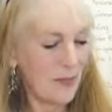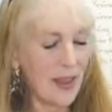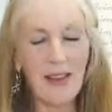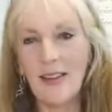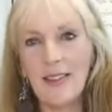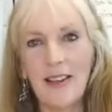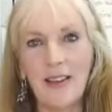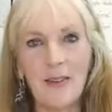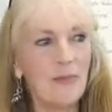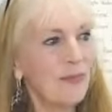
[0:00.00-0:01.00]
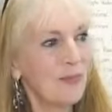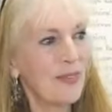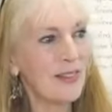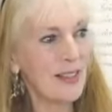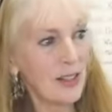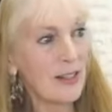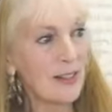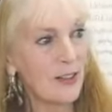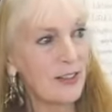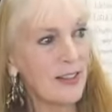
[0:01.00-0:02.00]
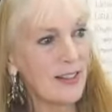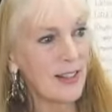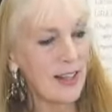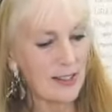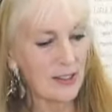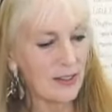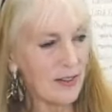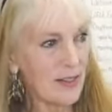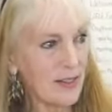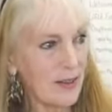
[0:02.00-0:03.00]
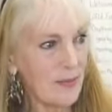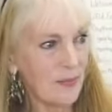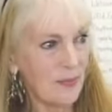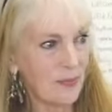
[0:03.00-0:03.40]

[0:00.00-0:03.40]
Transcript: And um, is it is it good? Does it taste good this time?